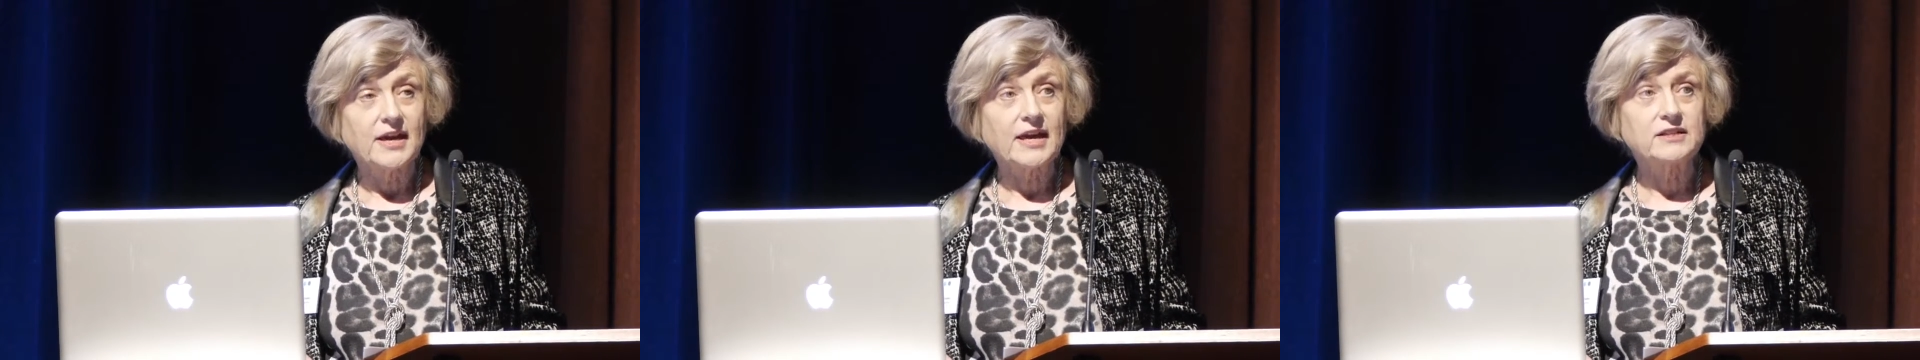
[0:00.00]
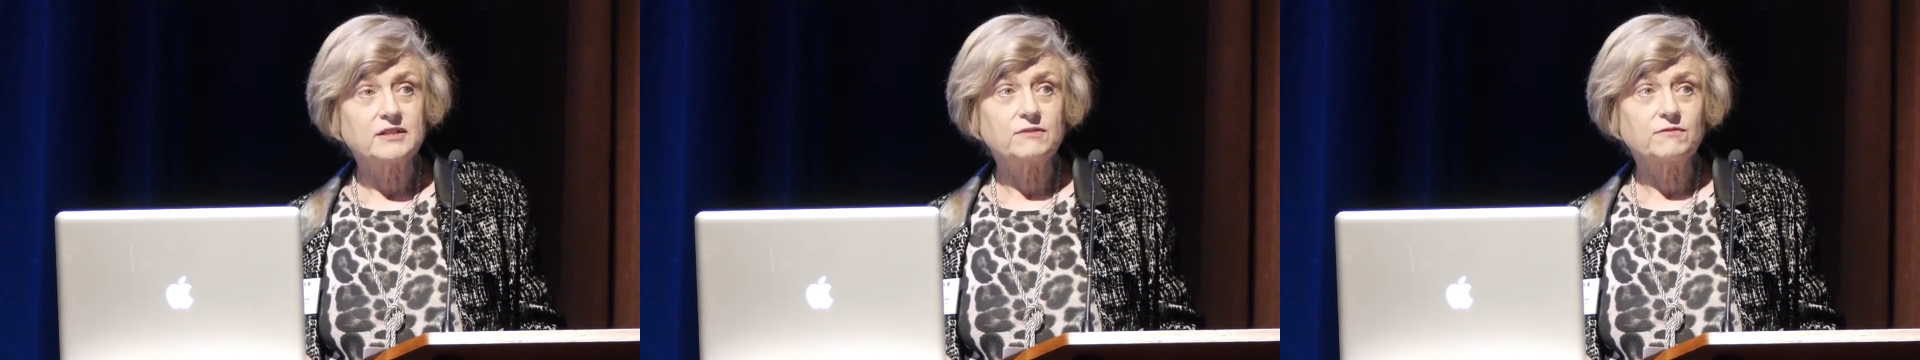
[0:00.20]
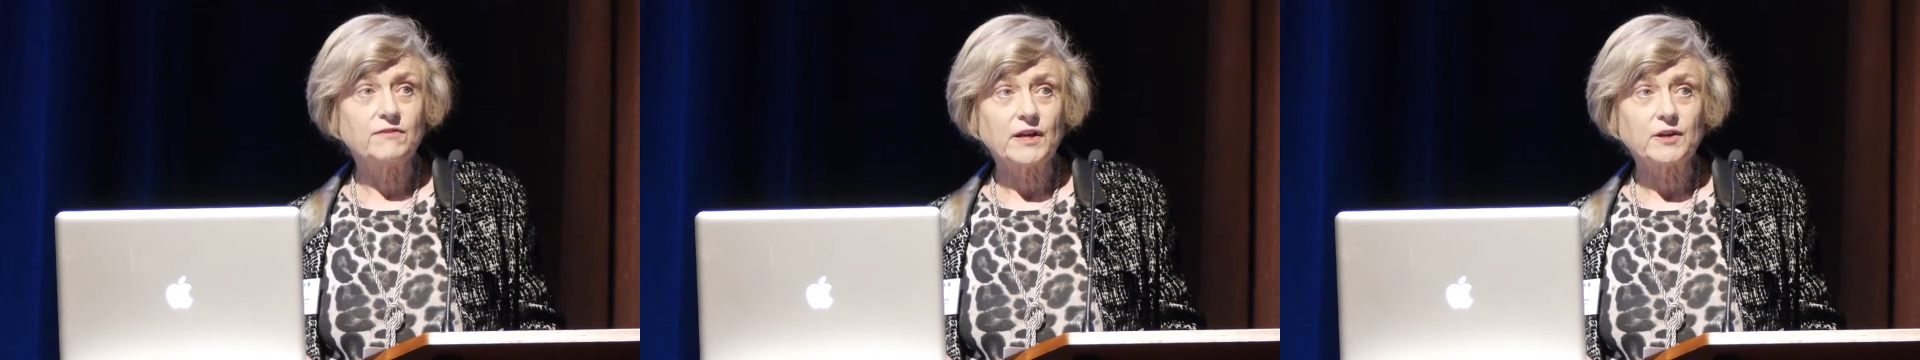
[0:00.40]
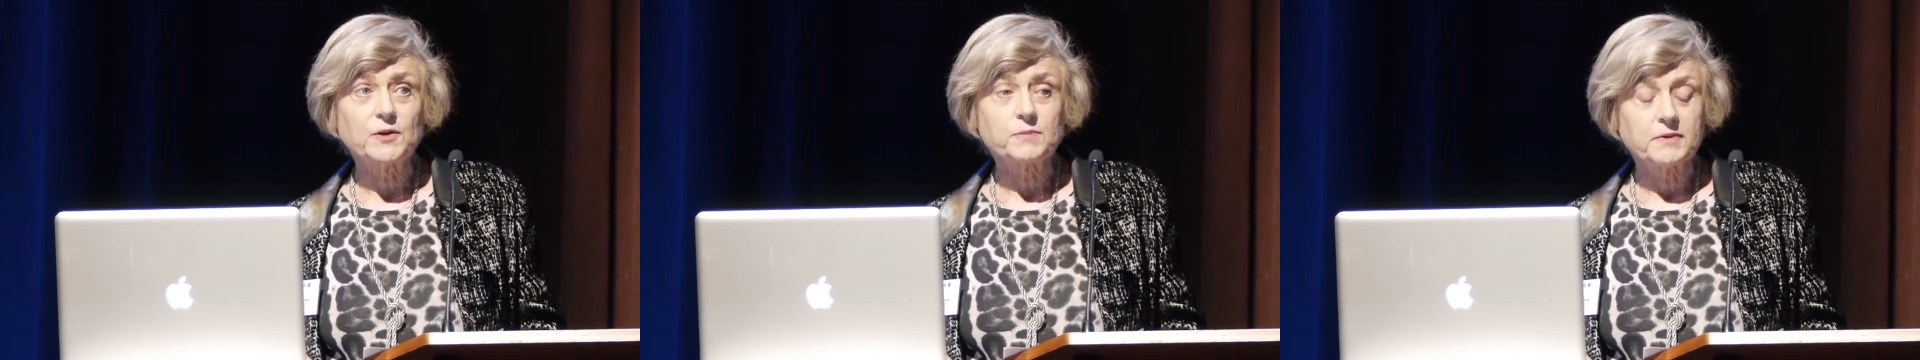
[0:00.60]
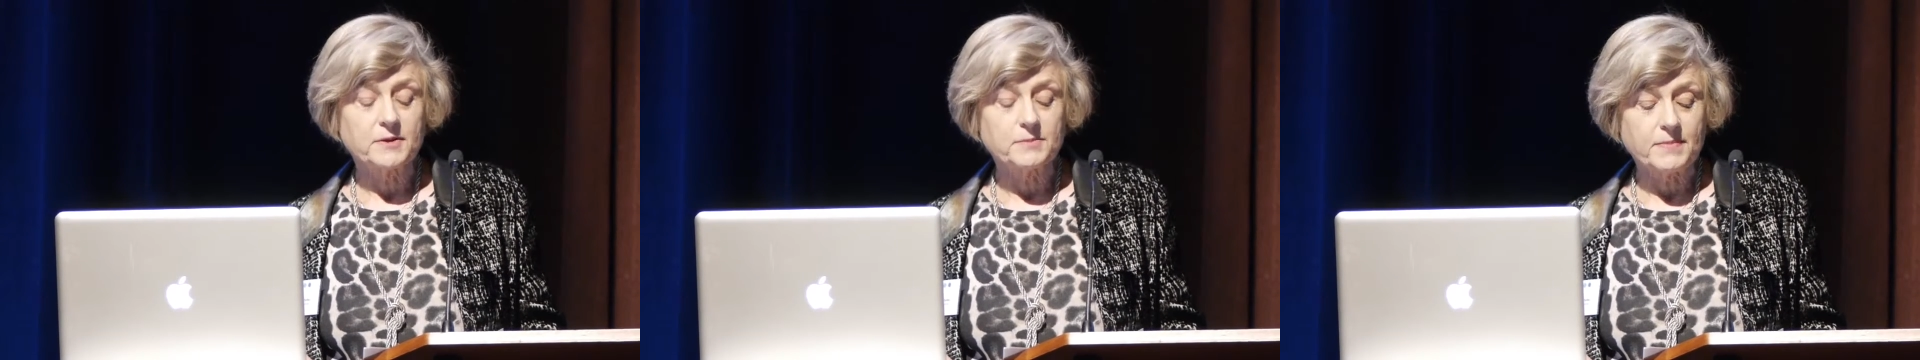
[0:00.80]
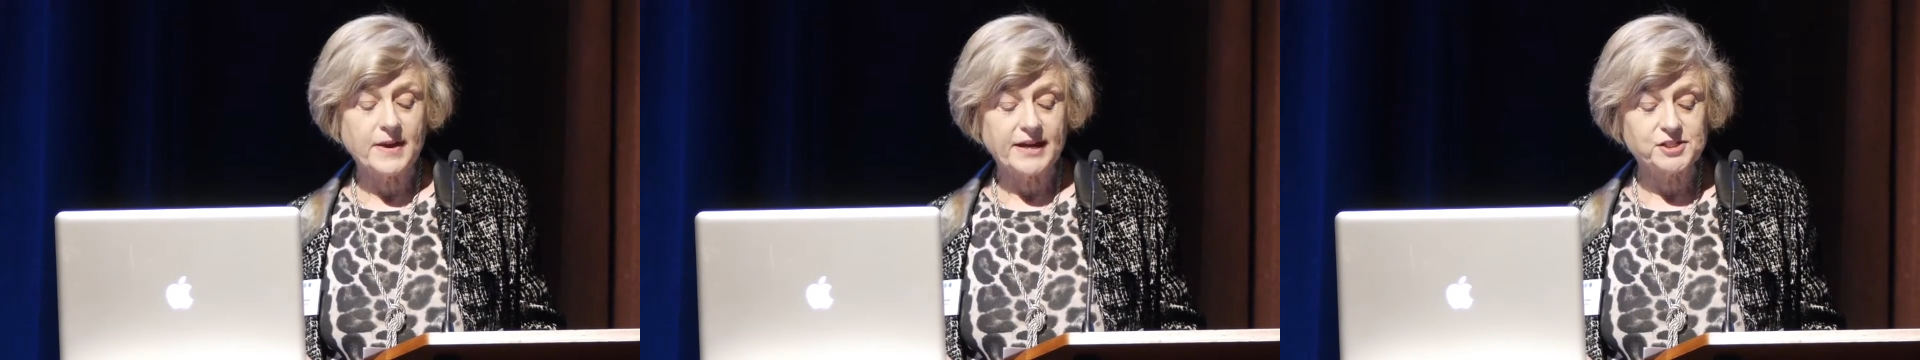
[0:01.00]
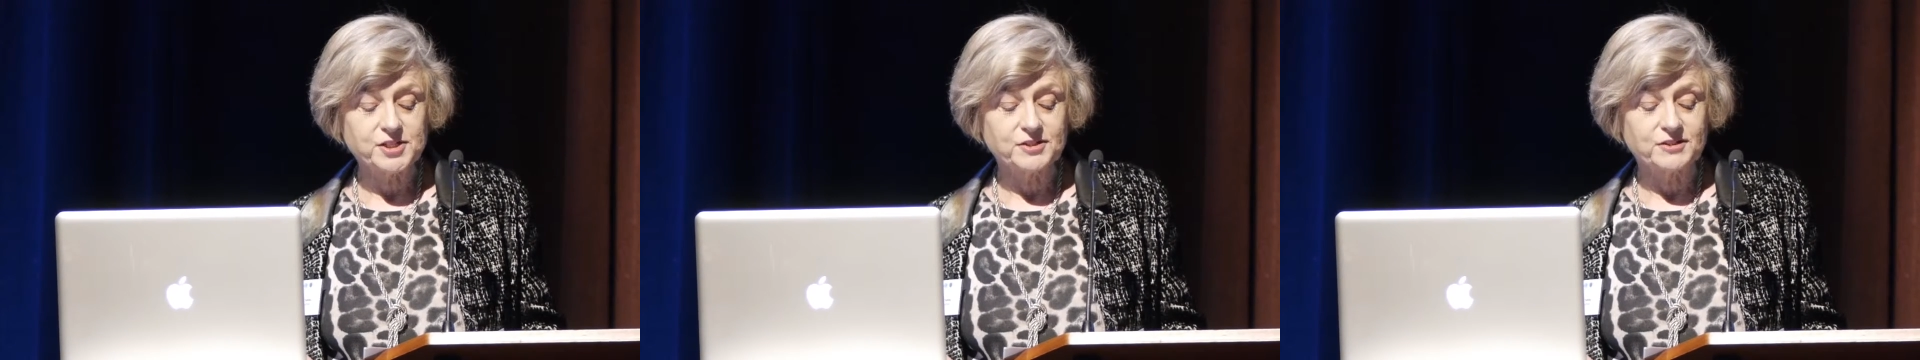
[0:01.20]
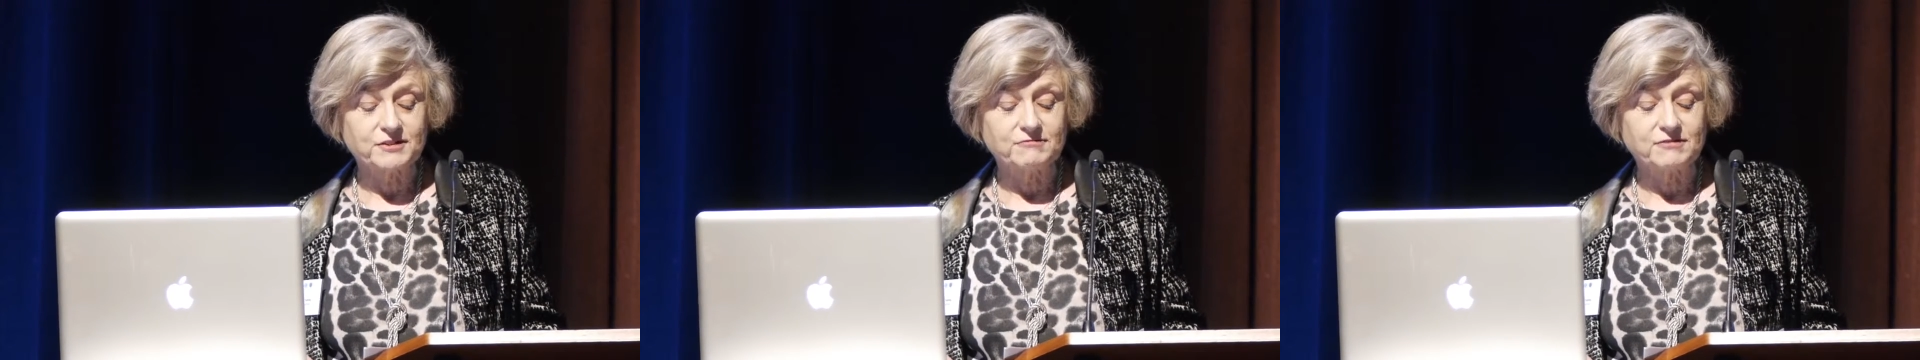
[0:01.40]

and develop compassion,